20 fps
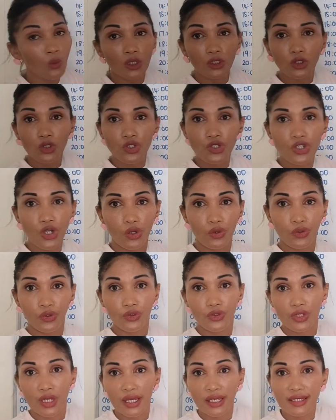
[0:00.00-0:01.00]
I want to show you
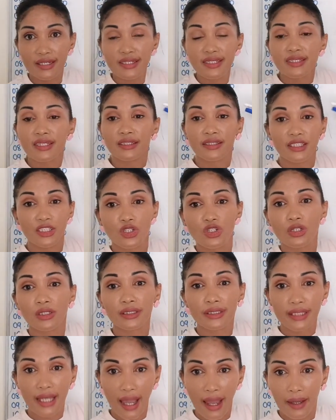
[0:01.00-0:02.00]
today is the
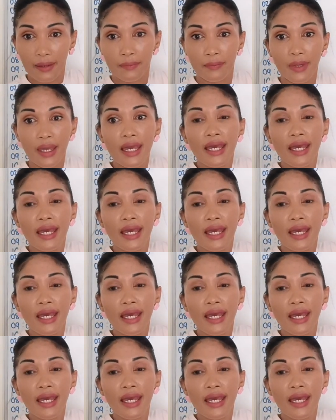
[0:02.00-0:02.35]
digital time.